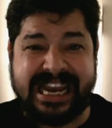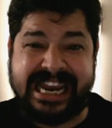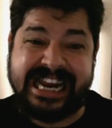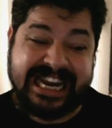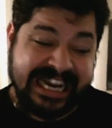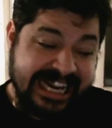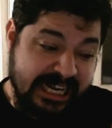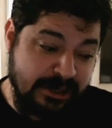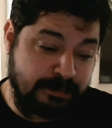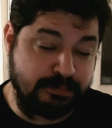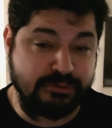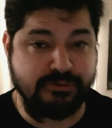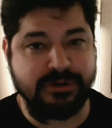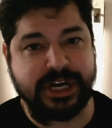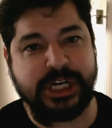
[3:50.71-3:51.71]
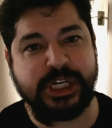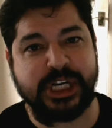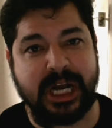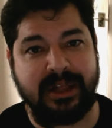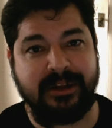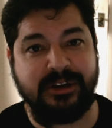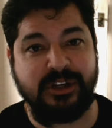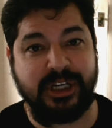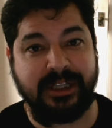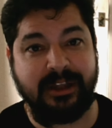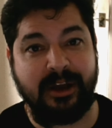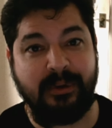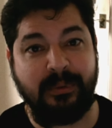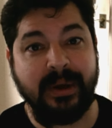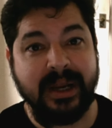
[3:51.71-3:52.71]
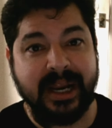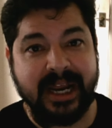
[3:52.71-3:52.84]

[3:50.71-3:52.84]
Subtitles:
It is pretty challenging though.